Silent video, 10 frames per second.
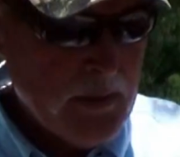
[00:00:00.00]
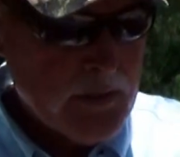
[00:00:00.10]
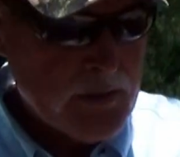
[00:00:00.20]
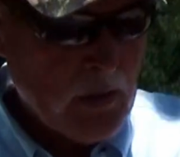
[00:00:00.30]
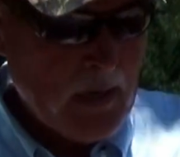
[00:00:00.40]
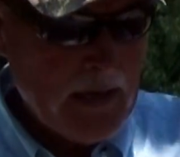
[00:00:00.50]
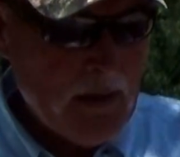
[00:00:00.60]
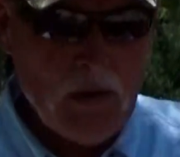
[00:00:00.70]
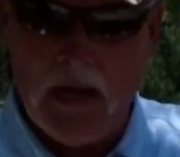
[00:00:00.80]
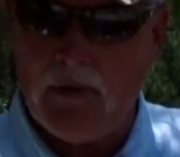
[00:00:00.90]
So I
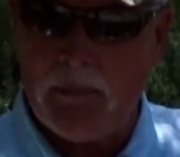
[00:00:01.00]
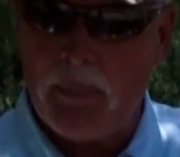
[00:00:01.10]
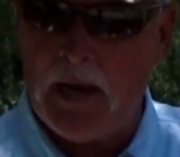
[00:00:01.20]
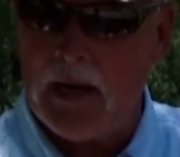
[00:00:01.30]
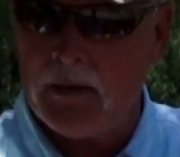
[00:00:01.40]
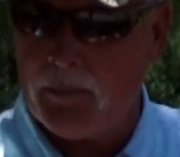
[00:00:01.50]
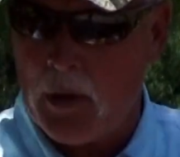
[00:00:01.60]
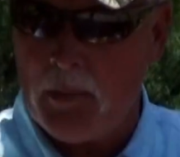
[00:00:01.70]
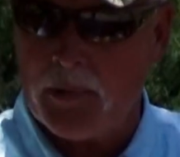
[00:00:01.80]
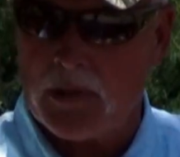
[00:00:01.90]
don't have it pegged
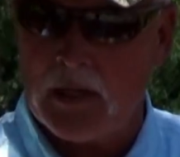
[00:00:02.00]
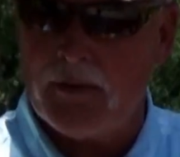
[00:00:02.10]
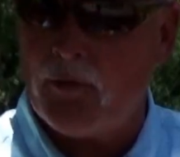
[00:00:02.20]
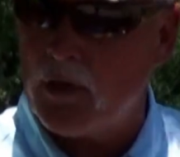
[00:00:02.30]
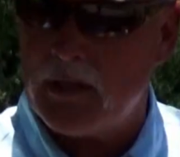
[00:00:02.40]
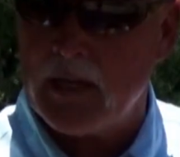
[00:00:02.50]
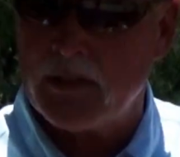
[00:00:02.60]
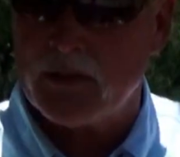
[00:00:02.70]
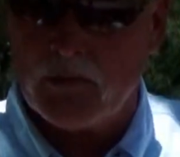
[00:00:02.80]
purposely for a Texas